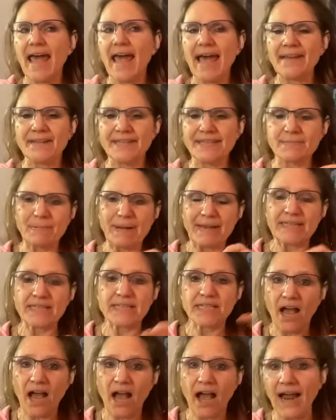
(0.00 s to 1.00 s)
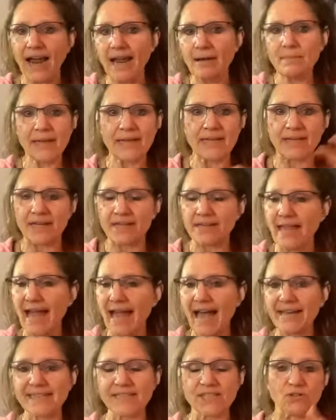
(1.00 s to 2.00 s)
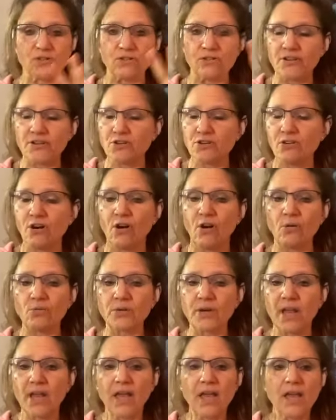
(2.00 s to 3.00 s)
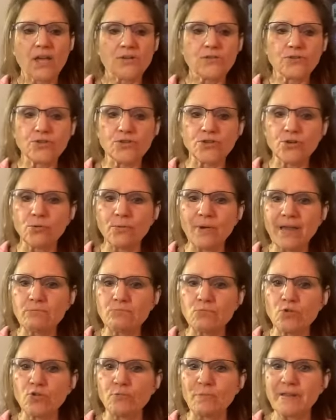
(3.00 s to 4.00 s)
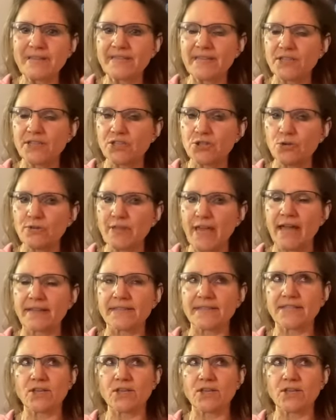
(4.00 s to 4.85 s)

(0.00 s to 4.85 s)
and to spend time in a class or on your own doing movements that do that.